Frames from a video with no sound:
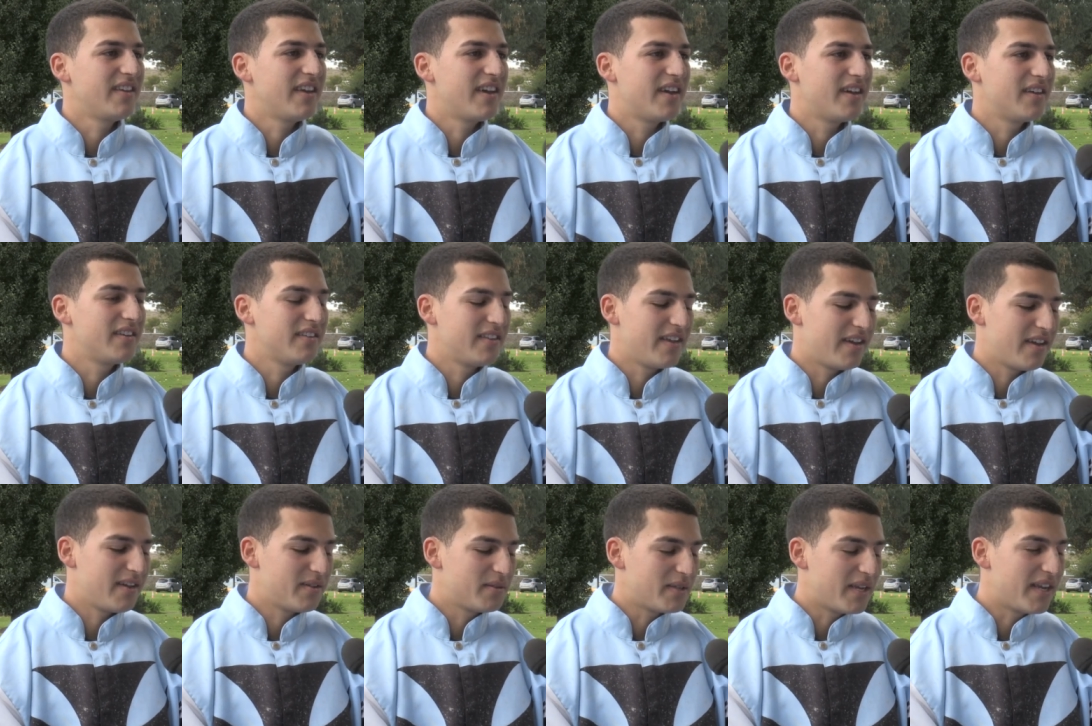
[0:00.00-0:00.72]
Yeah,
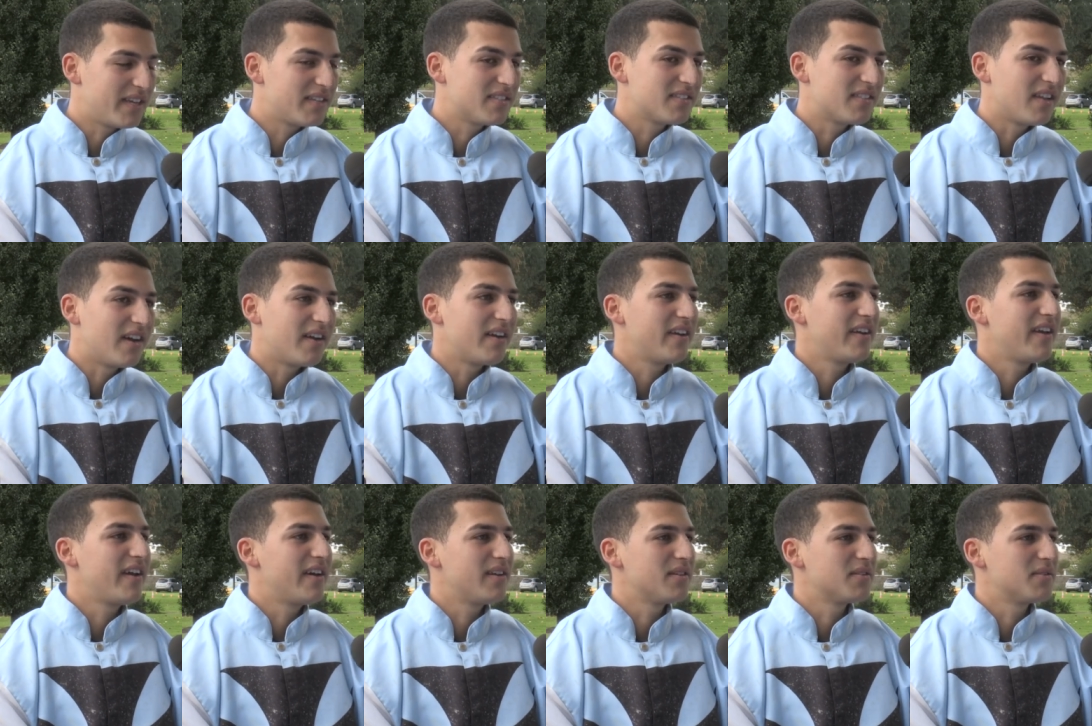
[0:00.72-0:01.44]
yeah, yeah. It
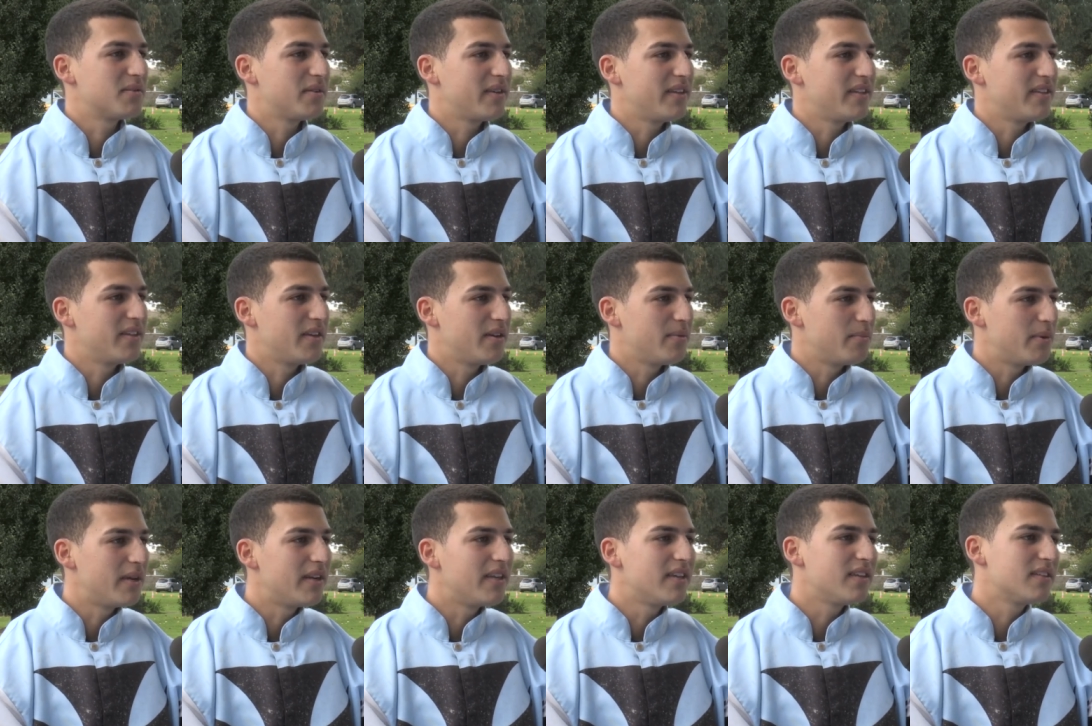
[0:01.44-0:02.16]
started out as in the
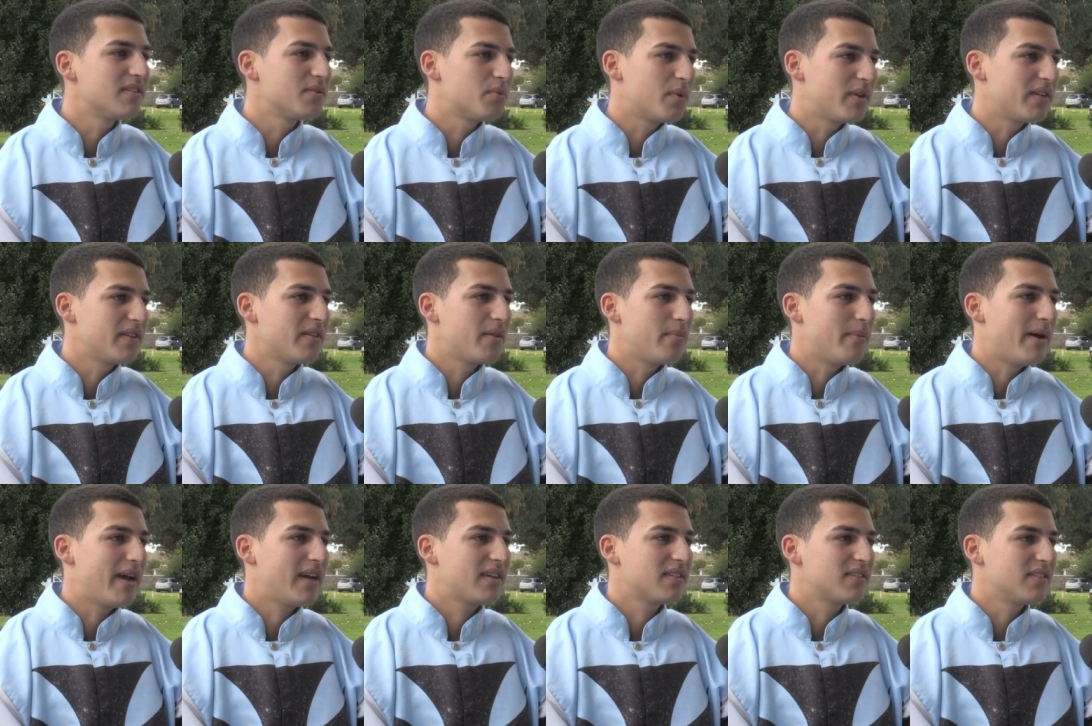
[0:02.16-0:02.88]
minis, went to the
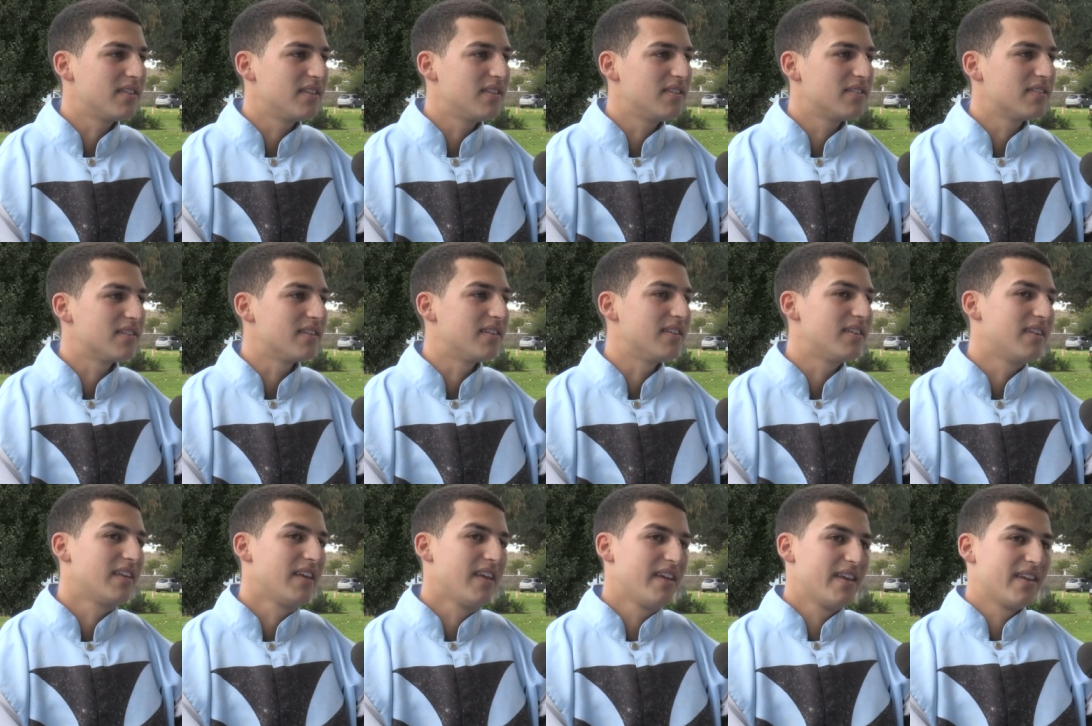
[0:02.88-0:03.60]
maxis,
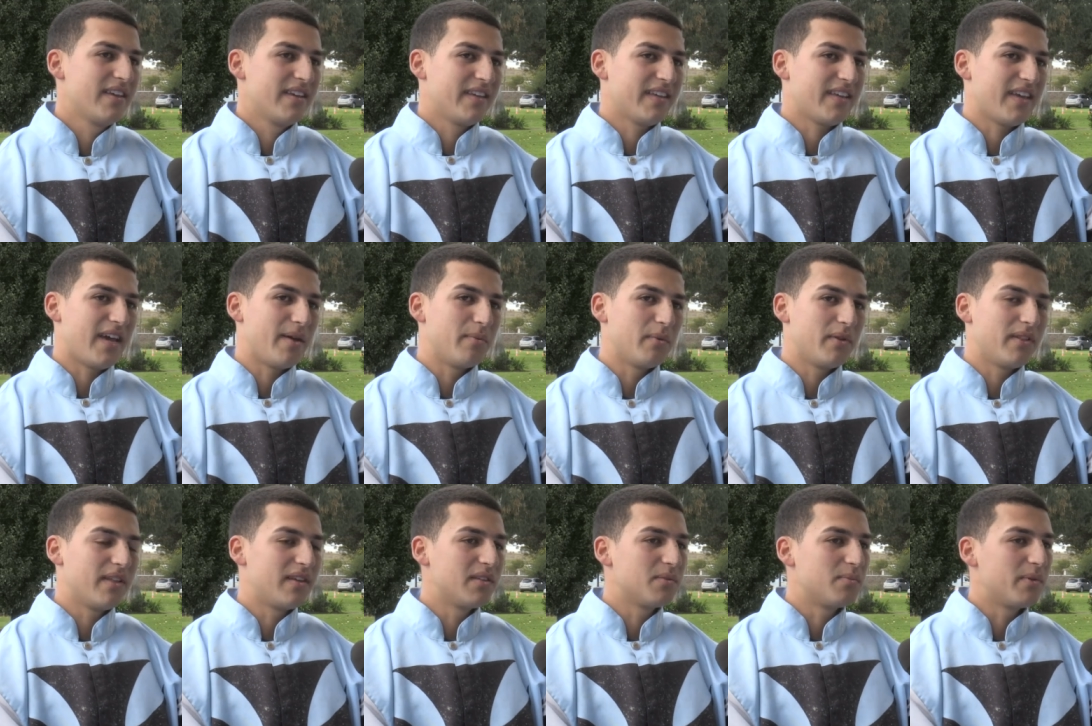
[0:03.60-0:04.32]
and came
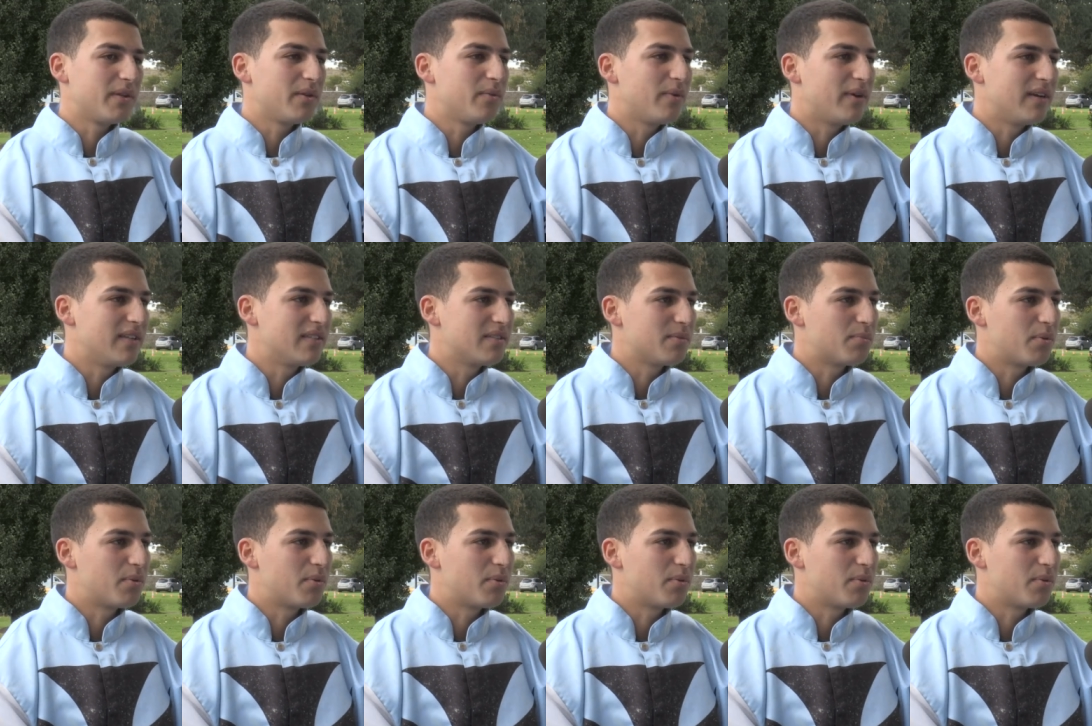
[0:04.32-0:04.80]
to these big ones.